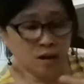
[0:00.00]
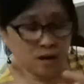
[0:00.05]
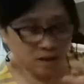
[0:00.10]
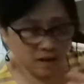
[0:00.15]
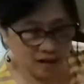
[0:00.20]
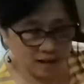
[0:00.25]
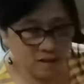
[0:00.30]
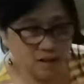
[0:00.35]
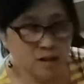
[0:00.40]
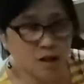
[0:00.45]

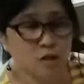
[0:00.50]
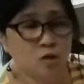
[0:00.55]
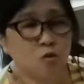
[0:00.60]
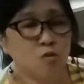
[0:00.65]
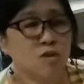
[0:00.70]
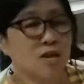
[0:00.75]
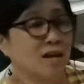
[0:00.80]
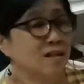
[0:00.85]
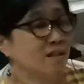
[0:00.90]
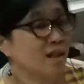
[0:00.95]
getting into
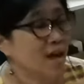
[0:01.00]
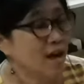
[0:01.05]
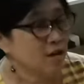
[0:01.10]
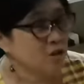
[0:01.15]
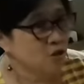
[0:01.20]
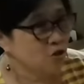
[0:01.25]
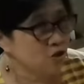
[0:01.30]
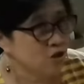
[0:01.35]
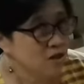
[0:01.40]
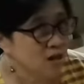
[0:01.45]
that
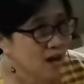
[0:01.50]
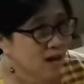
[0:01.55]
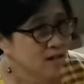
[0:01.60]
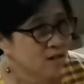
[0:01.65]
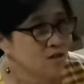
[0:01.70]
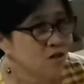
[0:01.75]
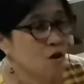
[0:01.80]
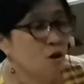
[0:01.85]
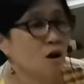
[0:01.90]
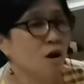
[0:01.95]

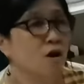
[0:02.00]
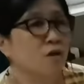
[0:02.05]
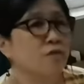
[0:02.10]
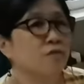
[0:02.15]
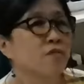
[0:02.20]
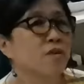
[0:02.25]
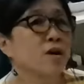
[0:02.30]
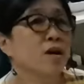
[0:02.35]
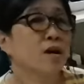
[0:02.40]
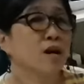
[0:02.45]
exercise of